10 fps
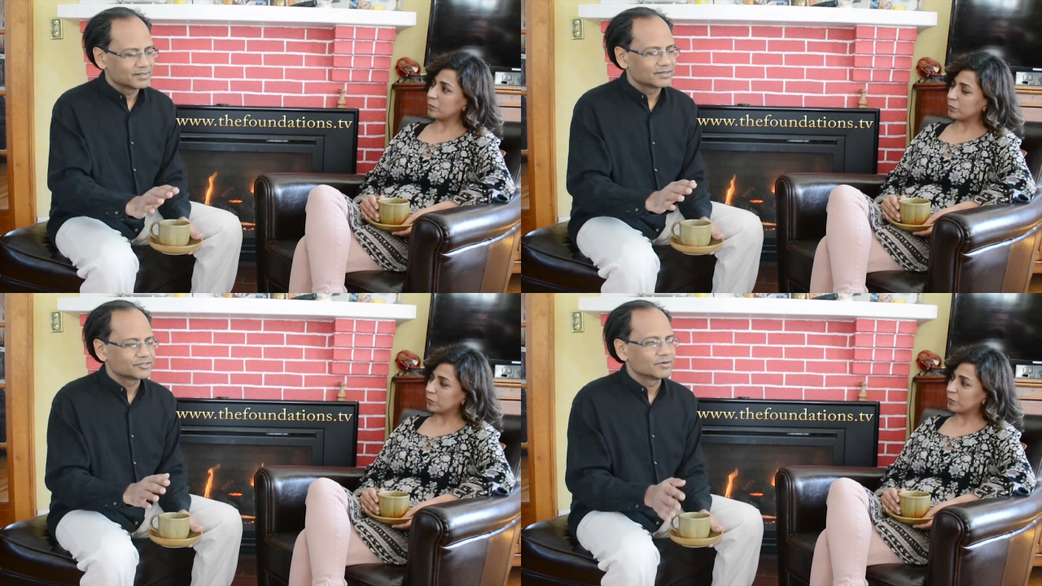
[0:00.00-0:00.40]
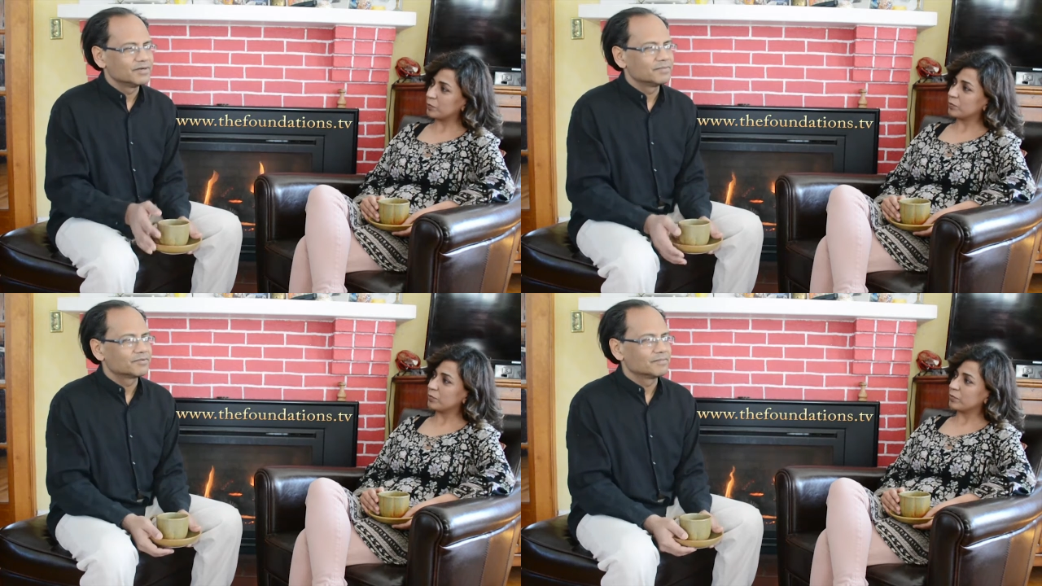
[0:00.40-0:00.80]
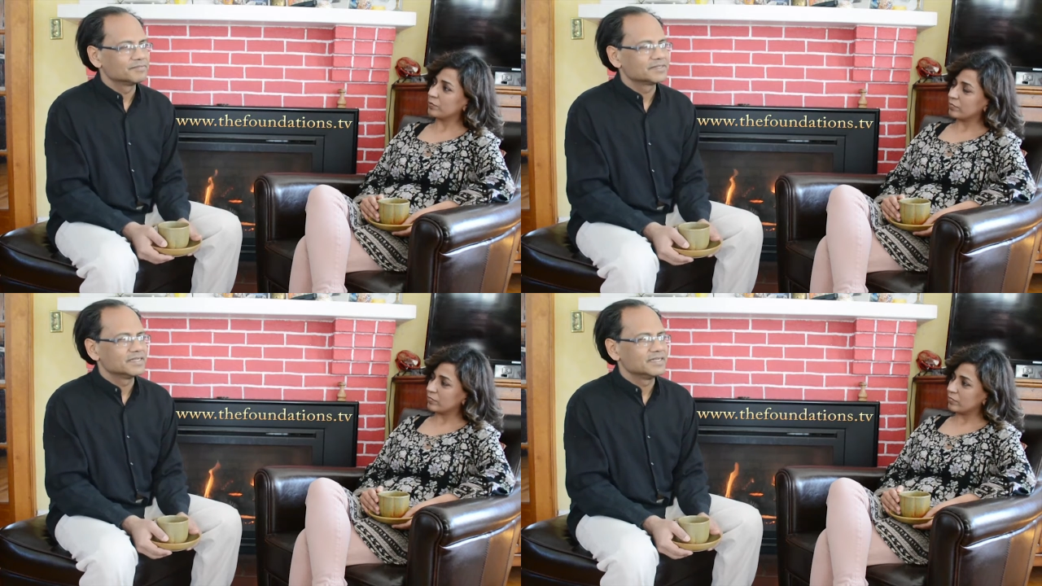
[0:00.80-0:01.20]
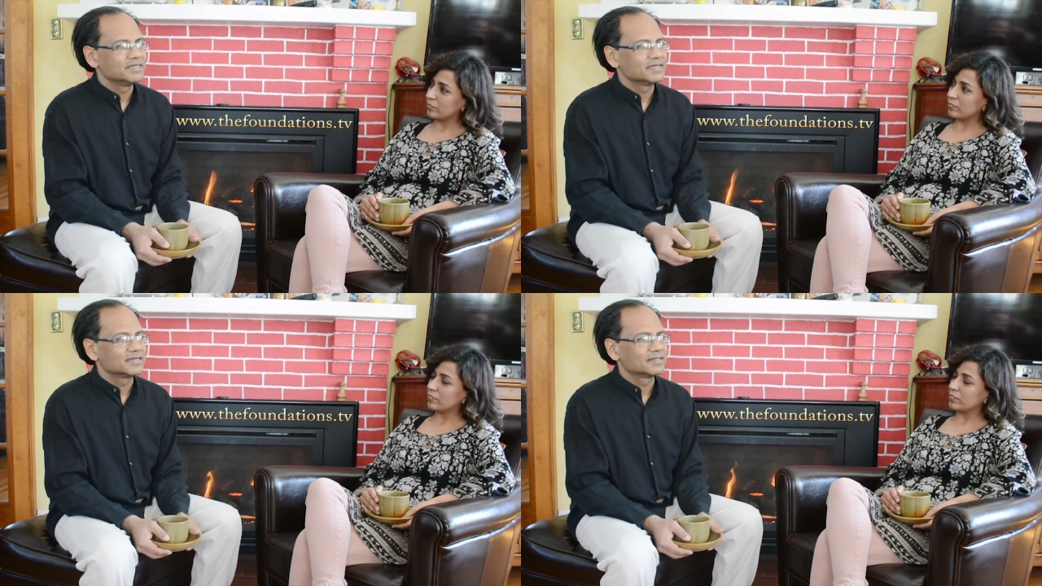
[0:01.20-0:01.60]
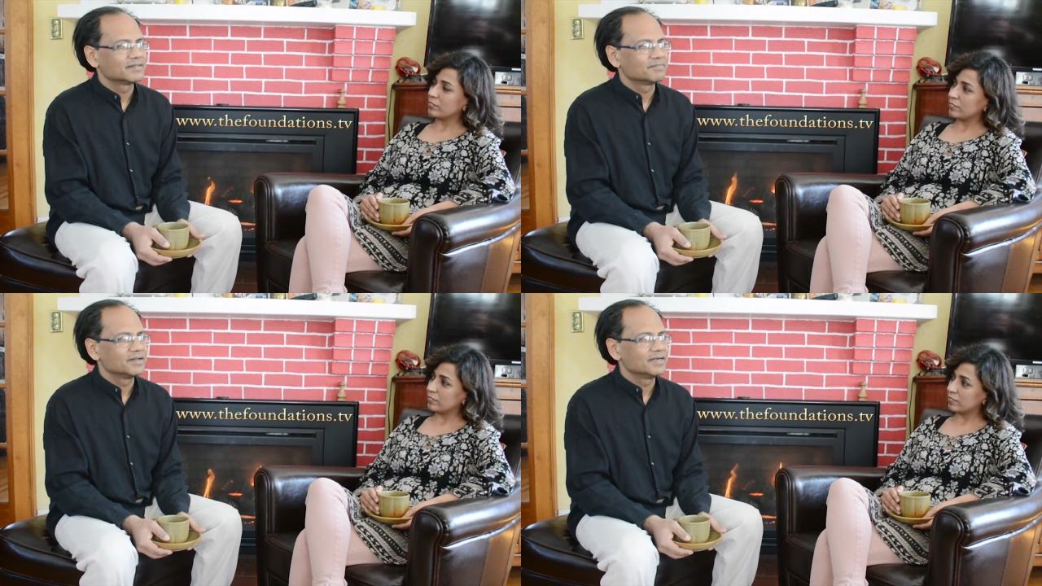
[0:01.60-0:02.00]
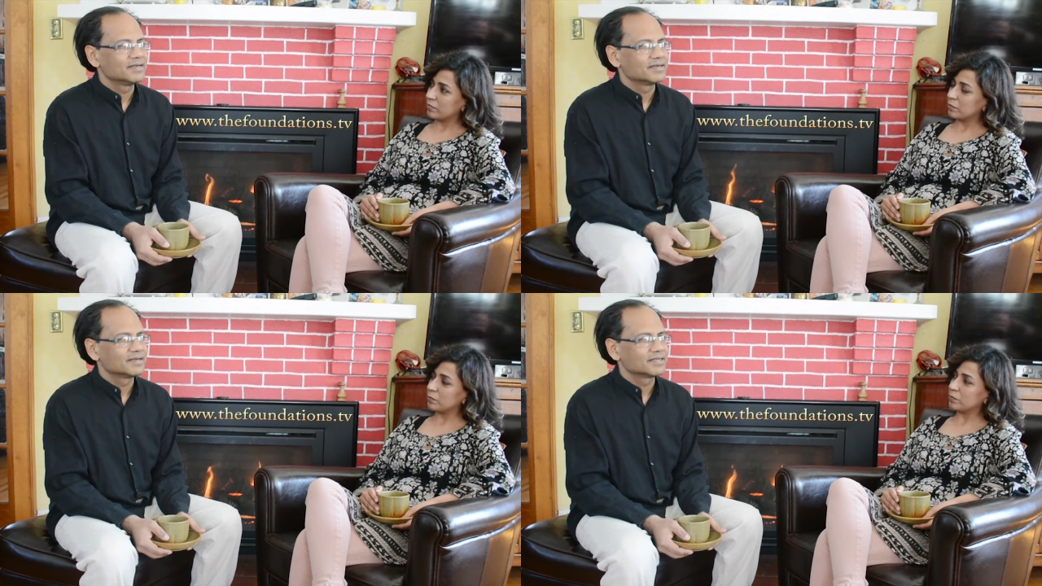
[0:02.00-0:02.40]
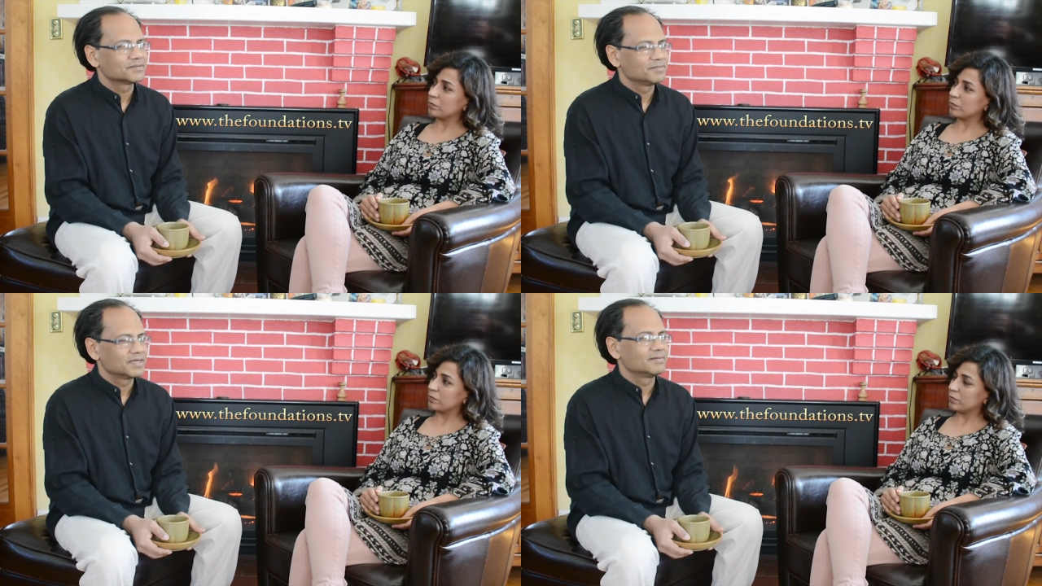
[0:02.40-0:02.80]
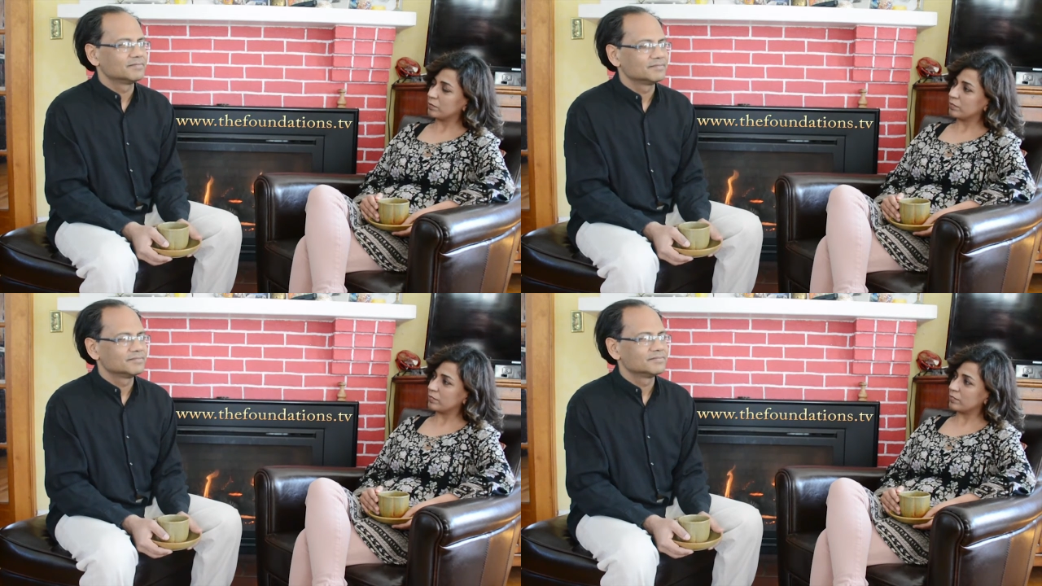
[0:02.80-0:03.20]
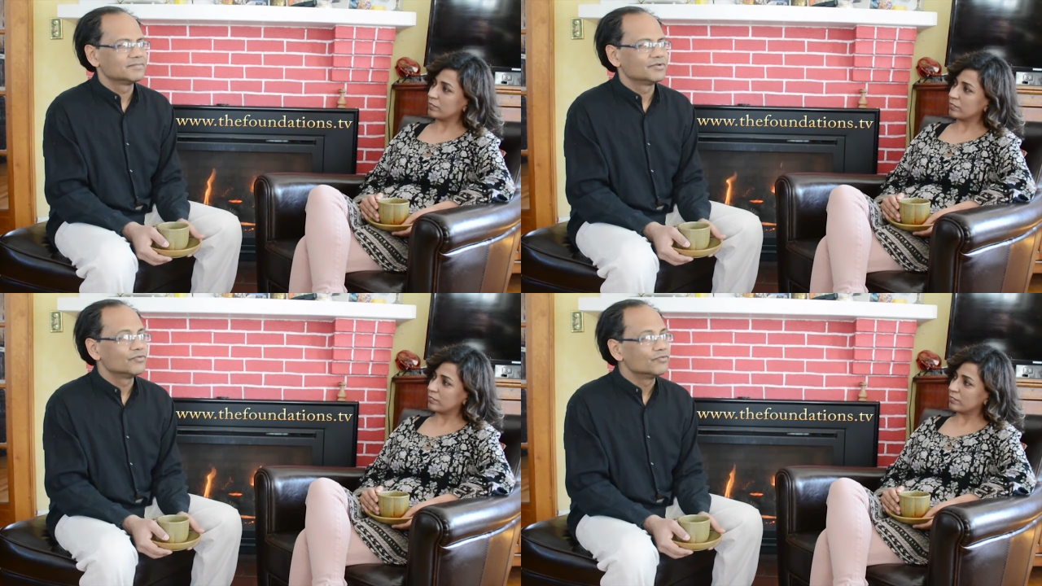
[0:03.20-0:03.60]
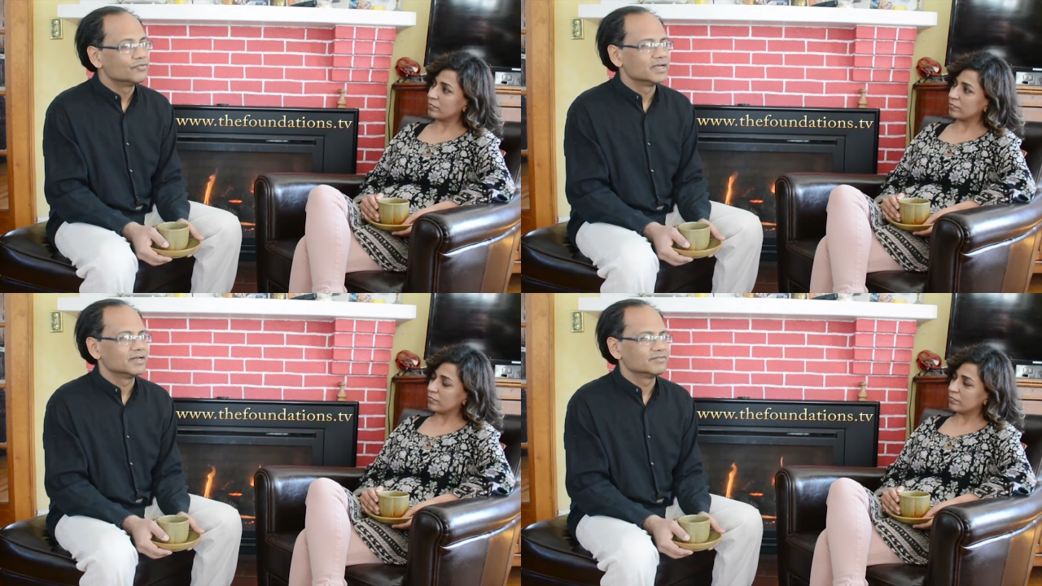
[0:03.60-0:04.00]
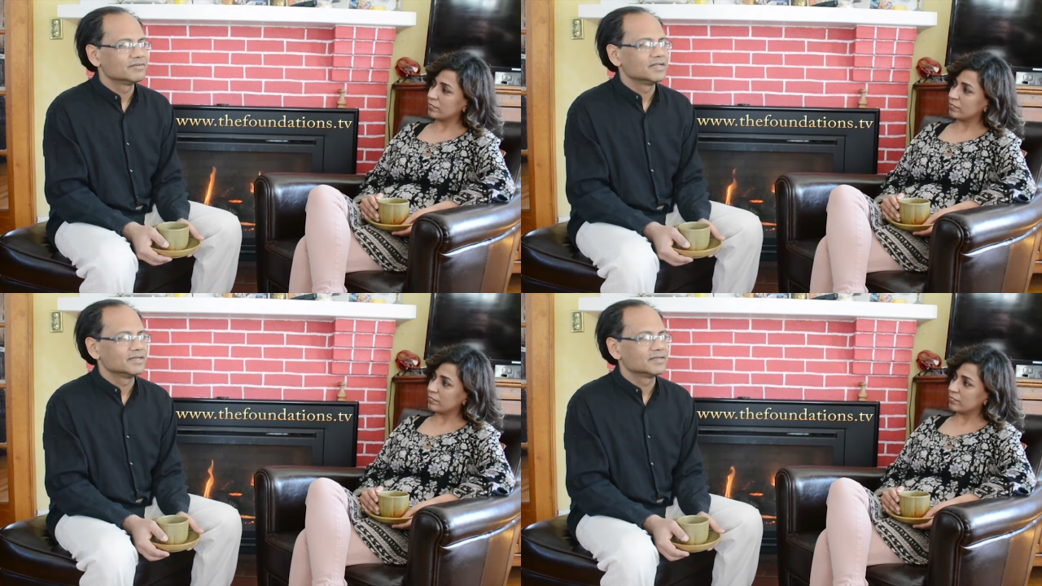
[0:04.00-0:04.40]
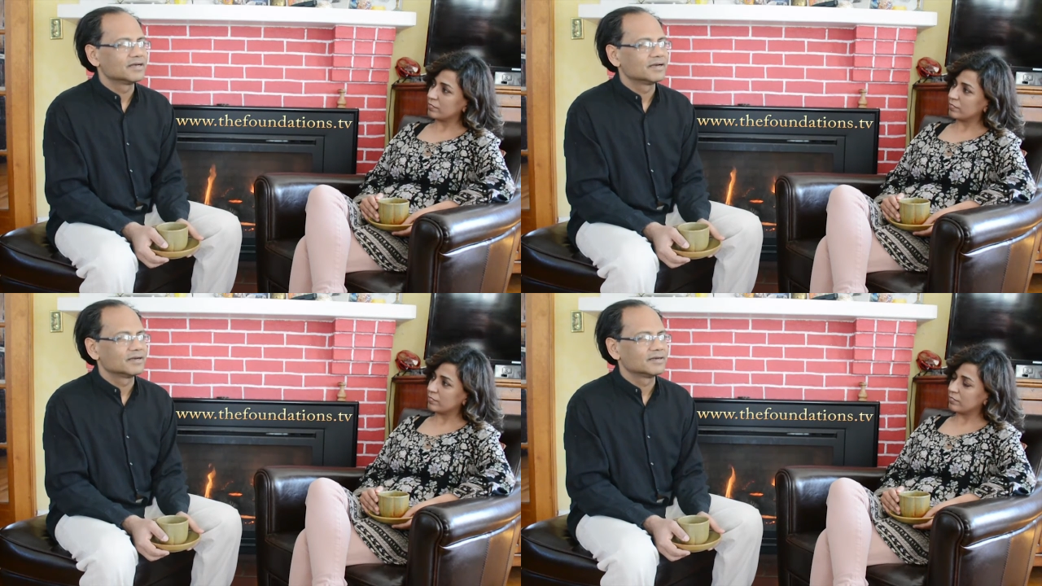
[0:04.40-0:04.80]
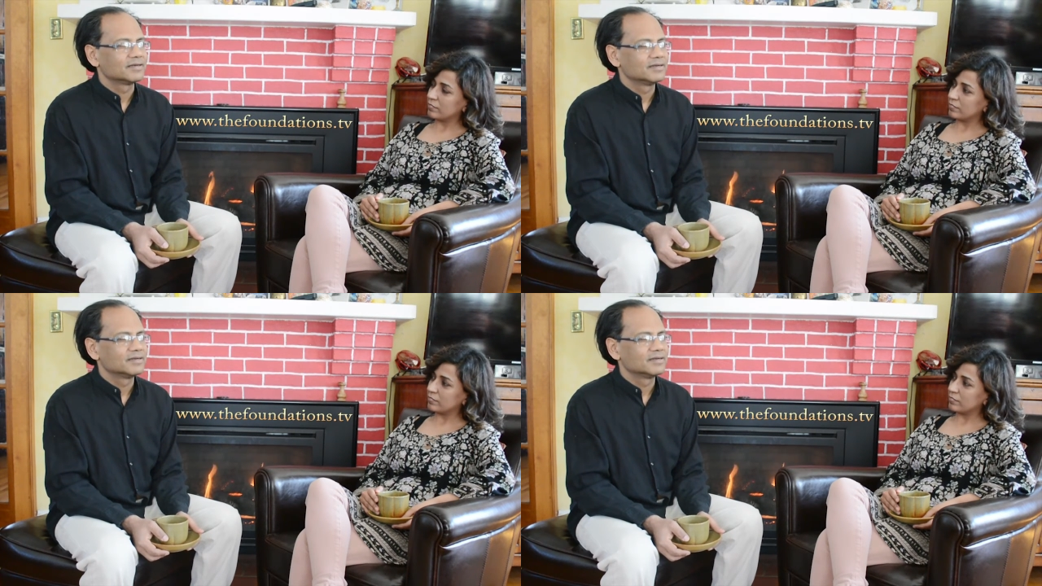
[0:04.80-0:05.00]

Speaker 1: there's so many problems in India, and the play has become really, really uh,